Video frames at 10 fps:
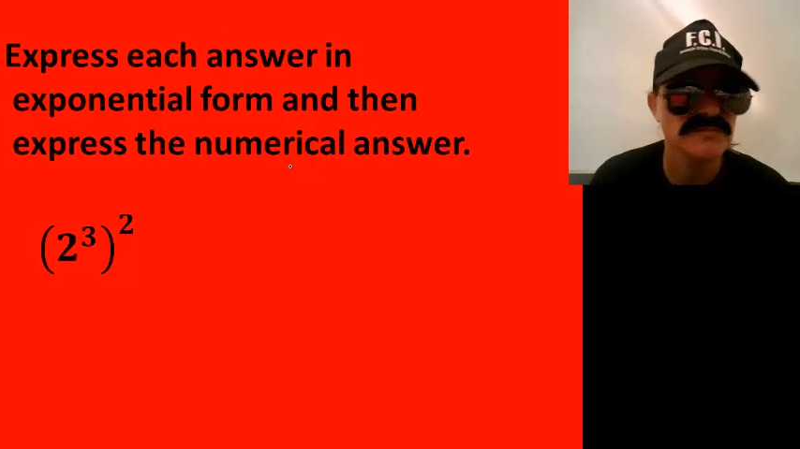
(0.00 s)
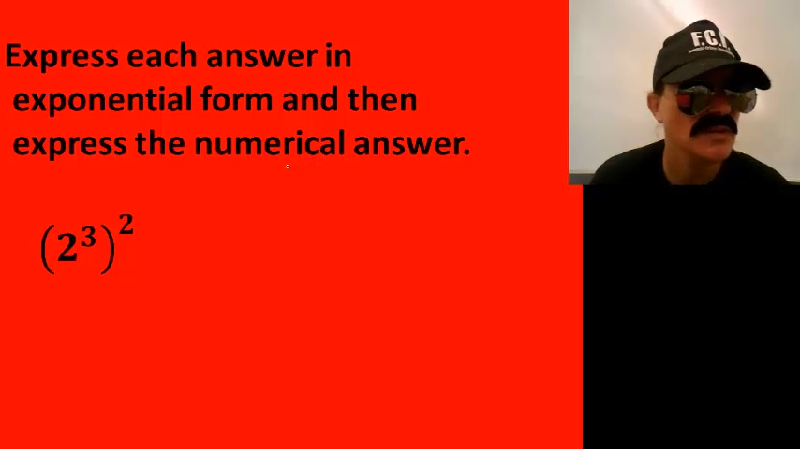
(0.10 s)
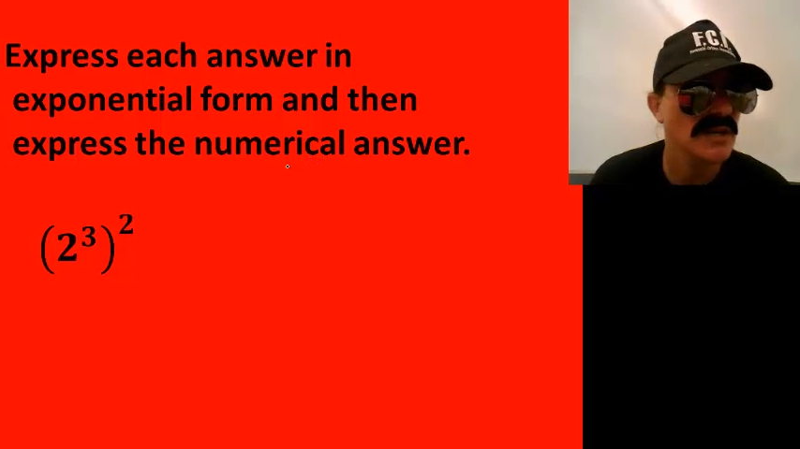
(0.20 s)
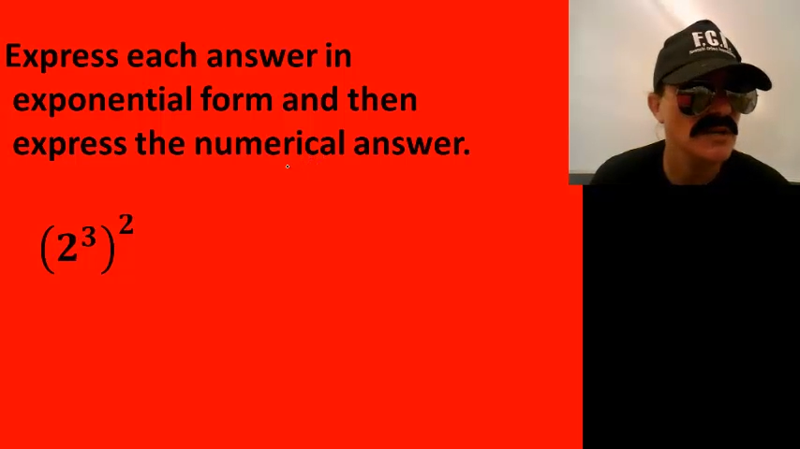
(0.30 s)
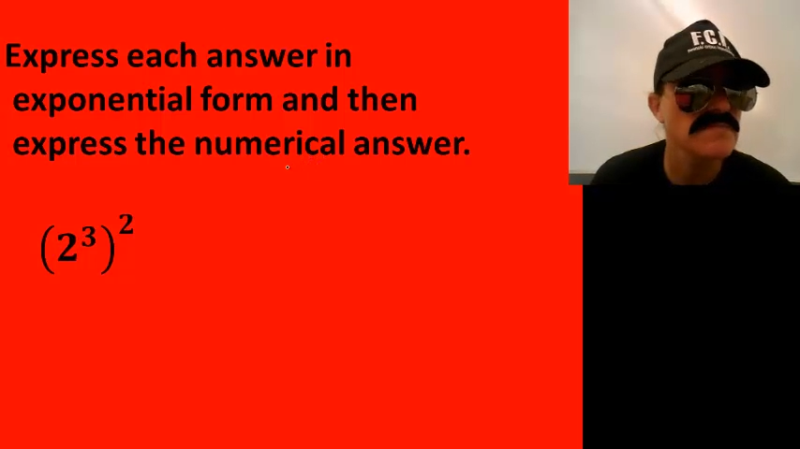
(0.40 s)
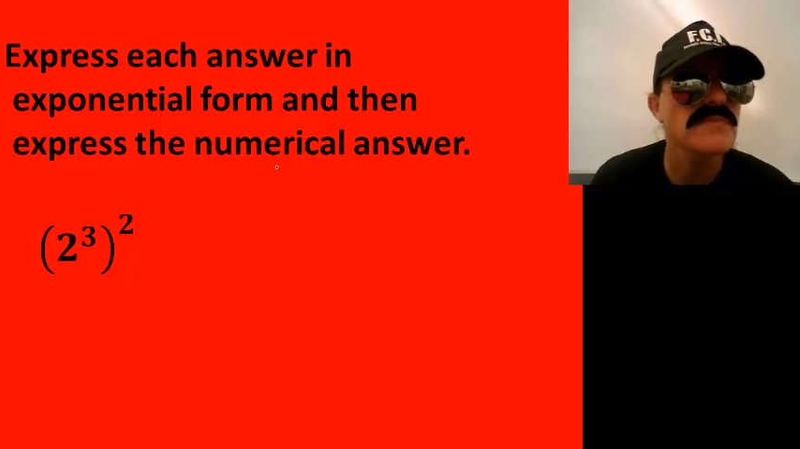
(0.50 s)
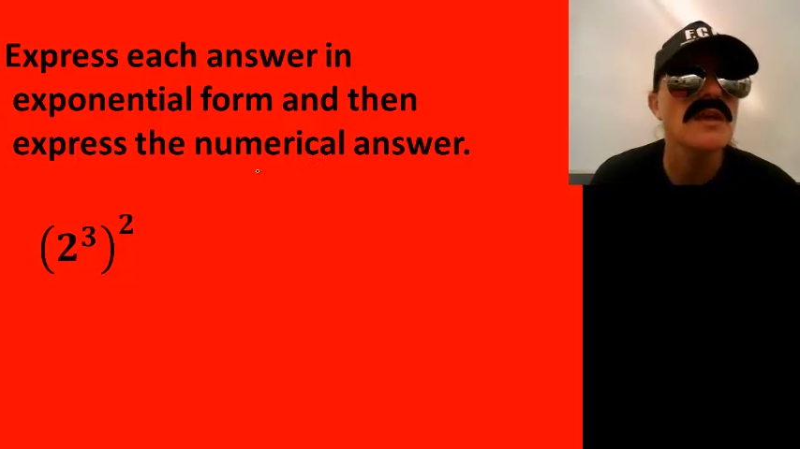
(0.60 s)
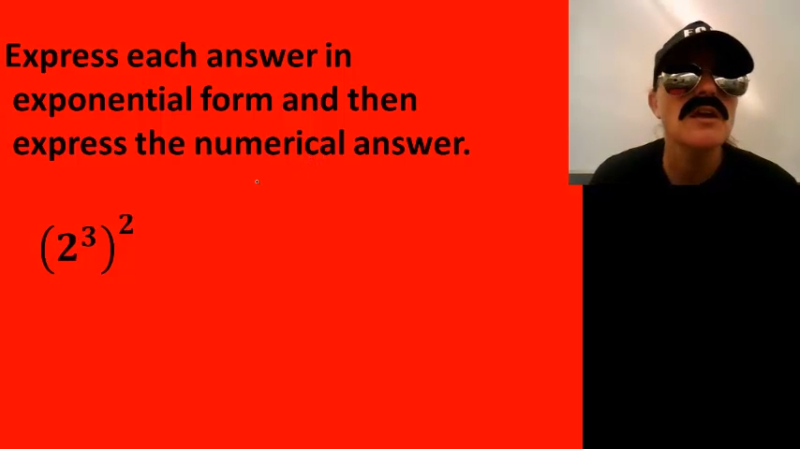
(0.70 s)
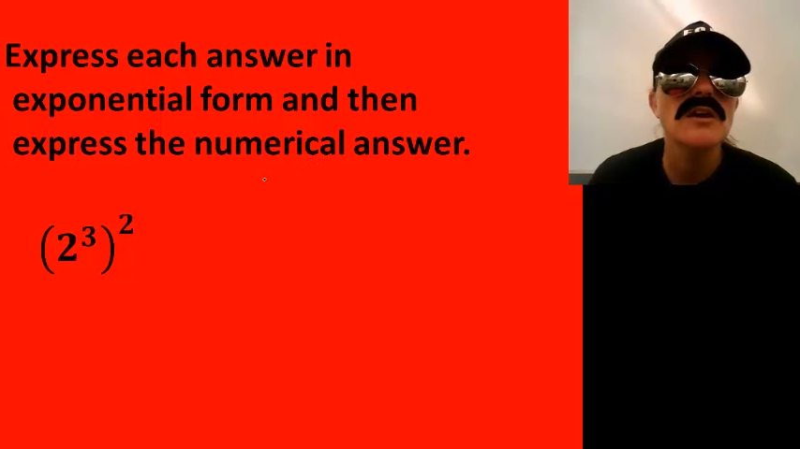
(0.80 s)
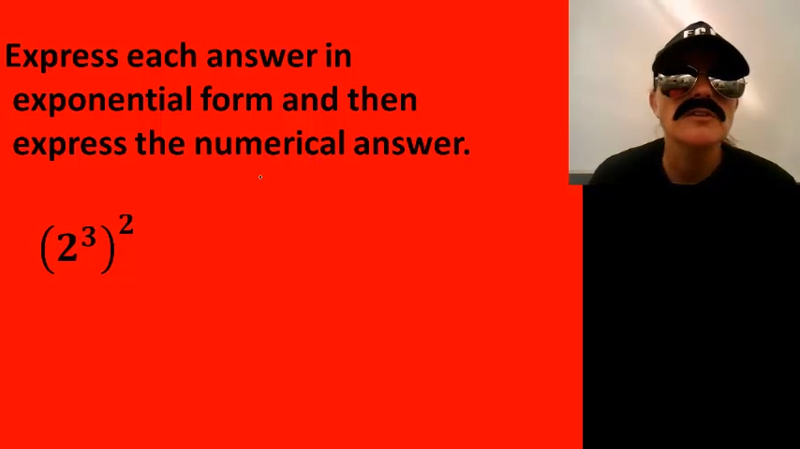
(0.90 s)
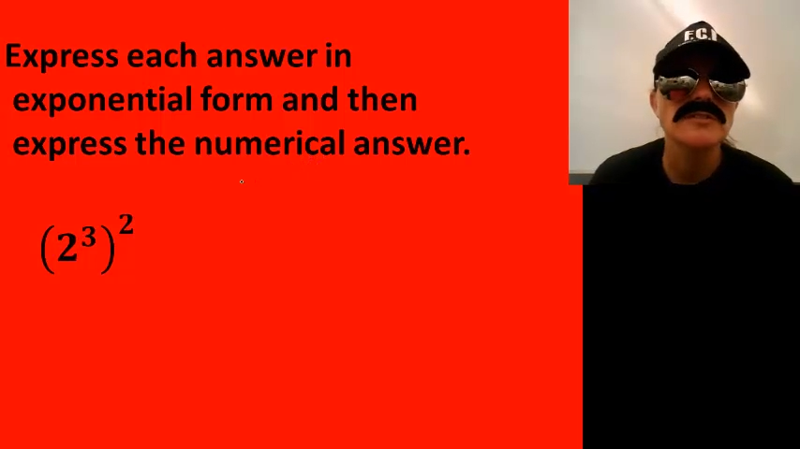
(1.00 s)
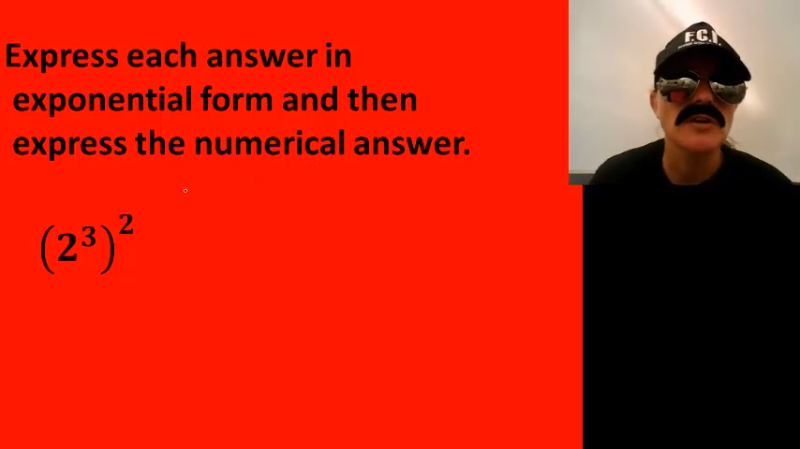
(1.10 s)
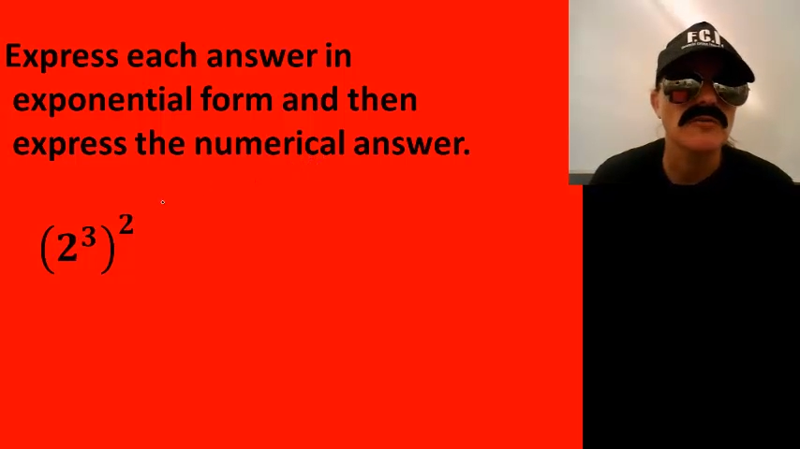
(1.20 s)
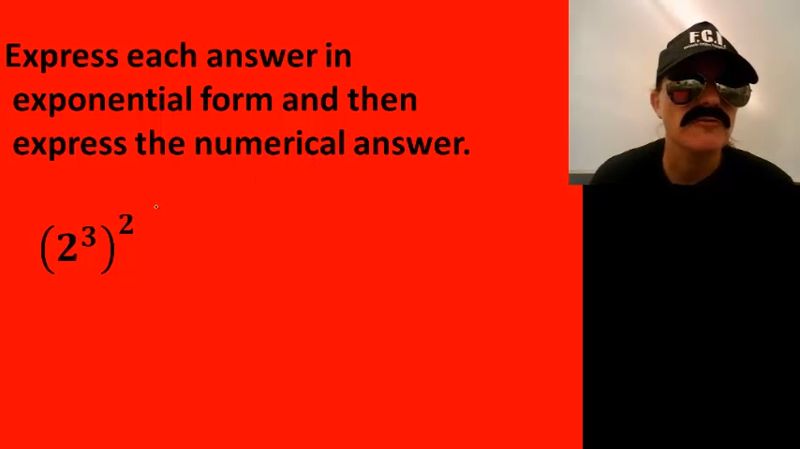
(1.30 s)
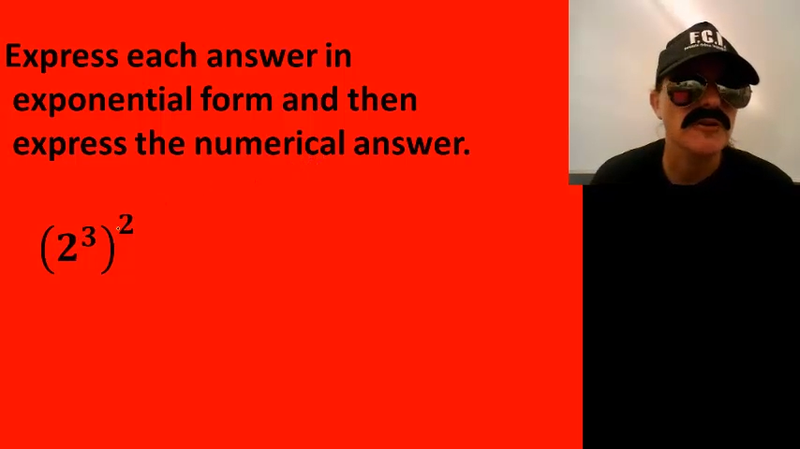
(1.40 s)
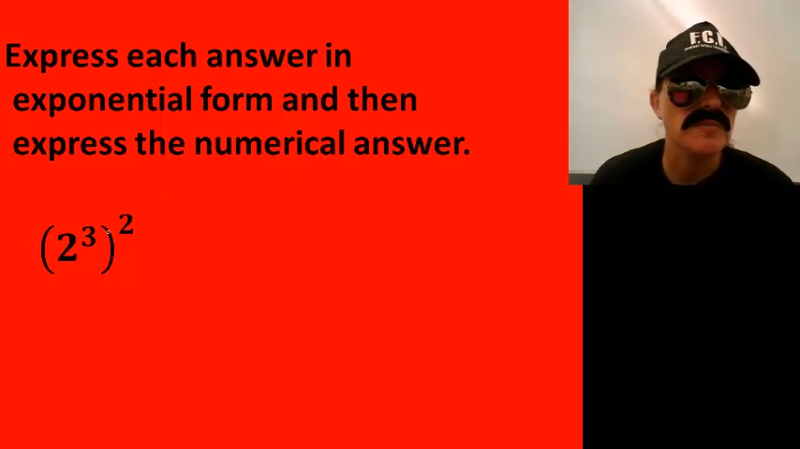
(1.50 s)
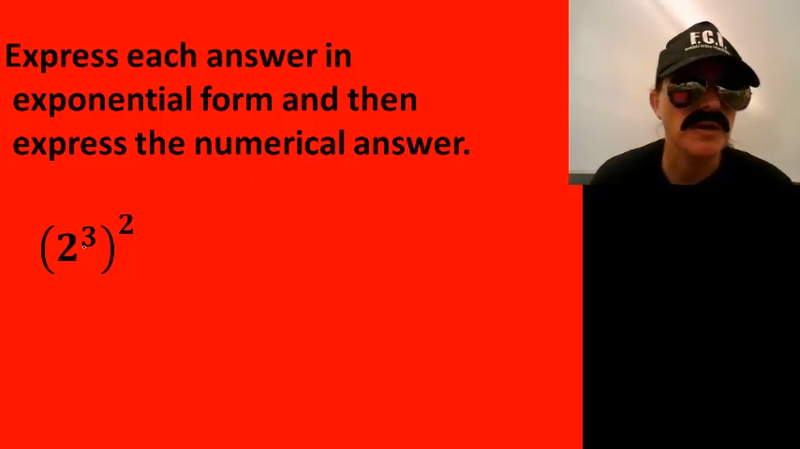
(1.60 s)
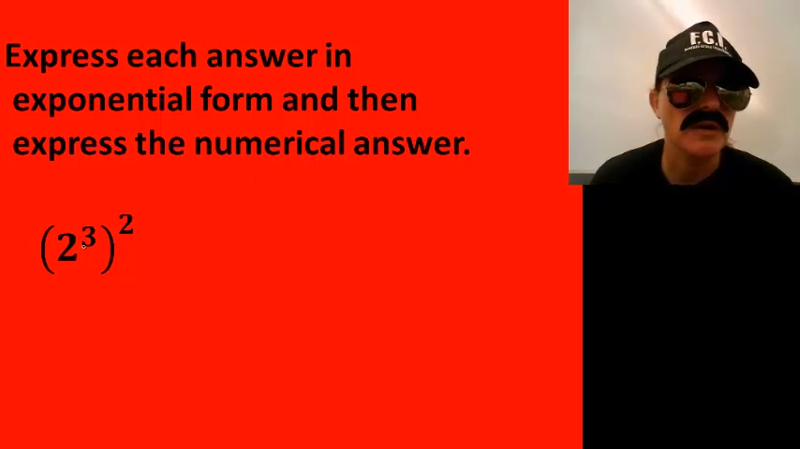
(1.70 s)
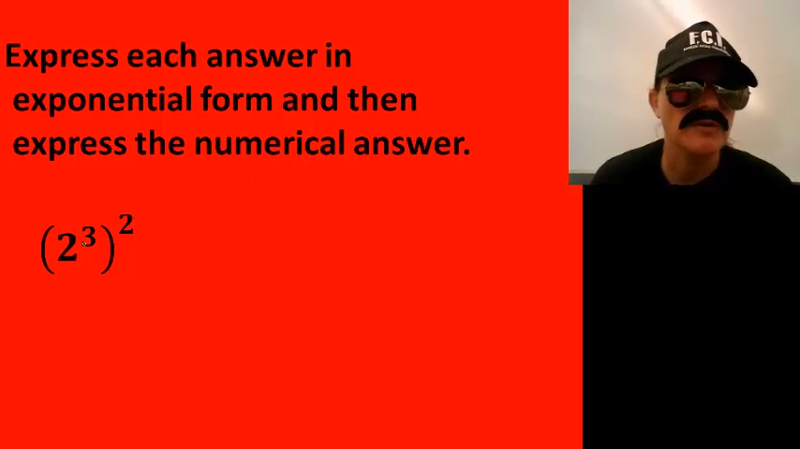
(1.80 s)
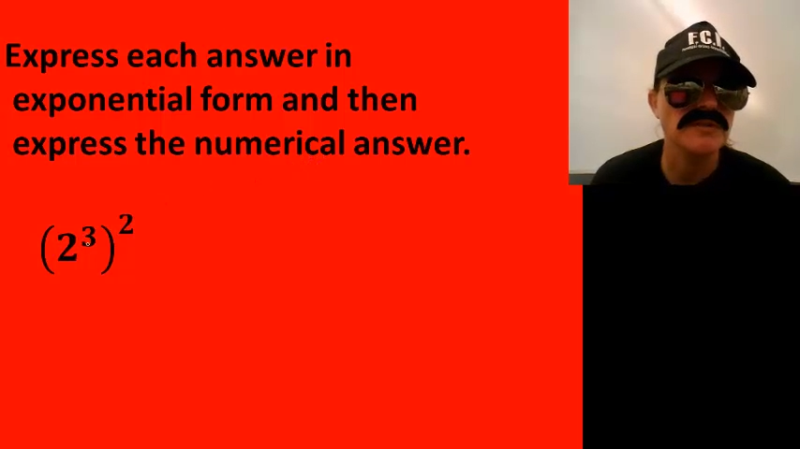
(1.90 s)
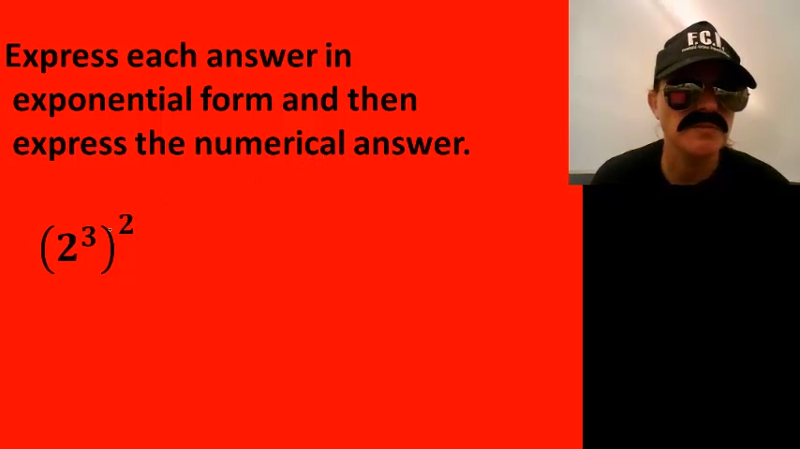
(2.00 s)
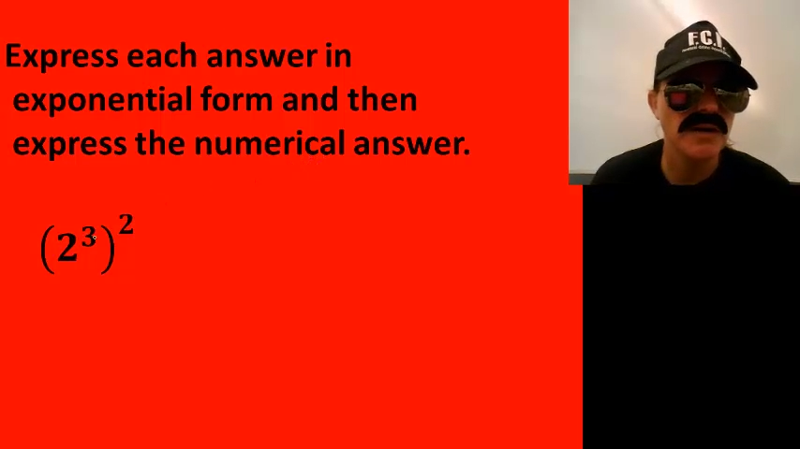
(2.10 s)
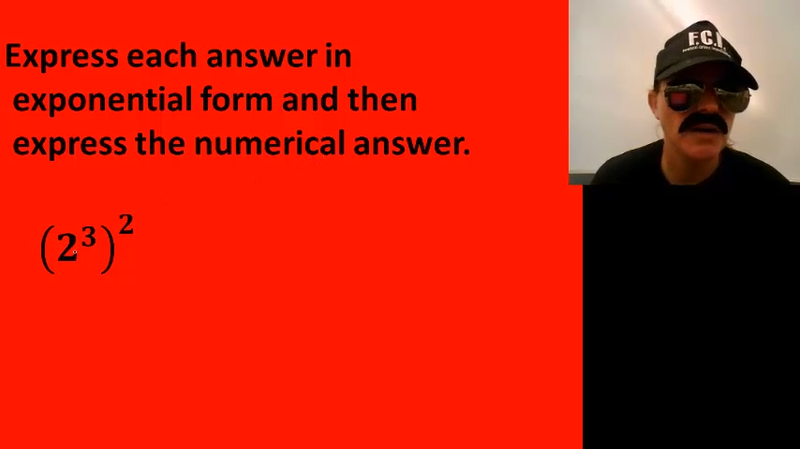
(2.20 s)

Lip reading: Okay? So for a power to